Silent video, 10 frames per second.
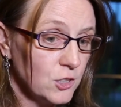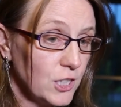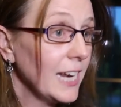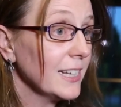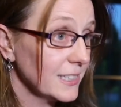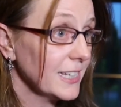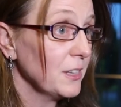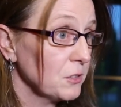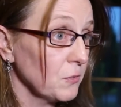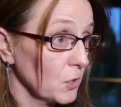gelling
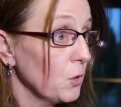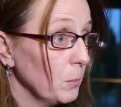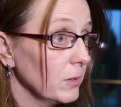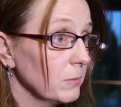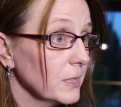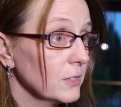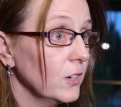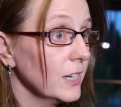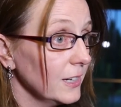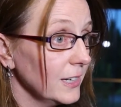together of the couple because
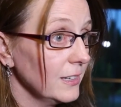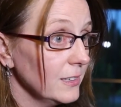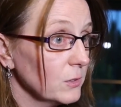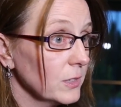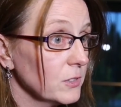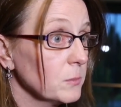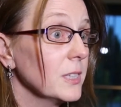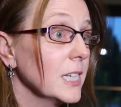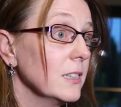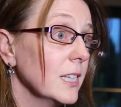finally, you know, they've
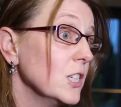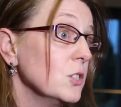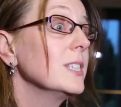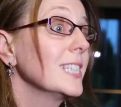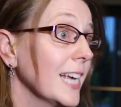something they, they can do this